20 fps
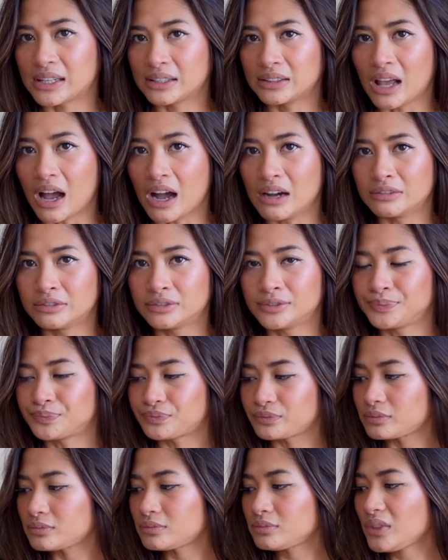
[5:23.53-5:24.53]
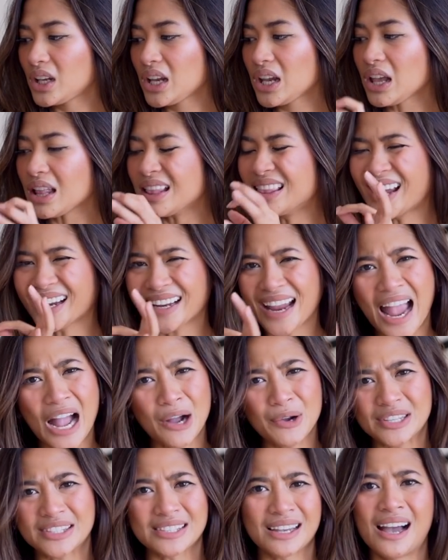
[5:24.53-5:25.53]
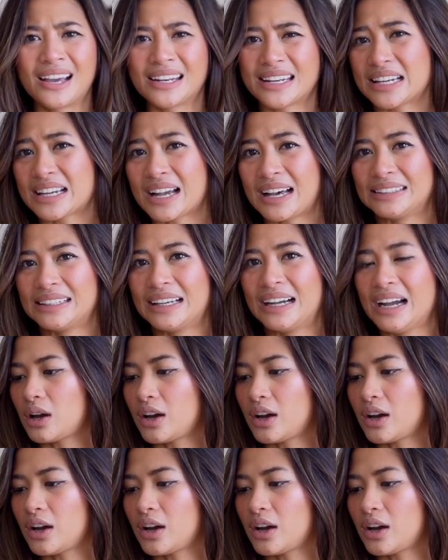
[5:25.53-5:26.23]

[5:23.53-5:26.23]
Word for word: love like how it's a honey color.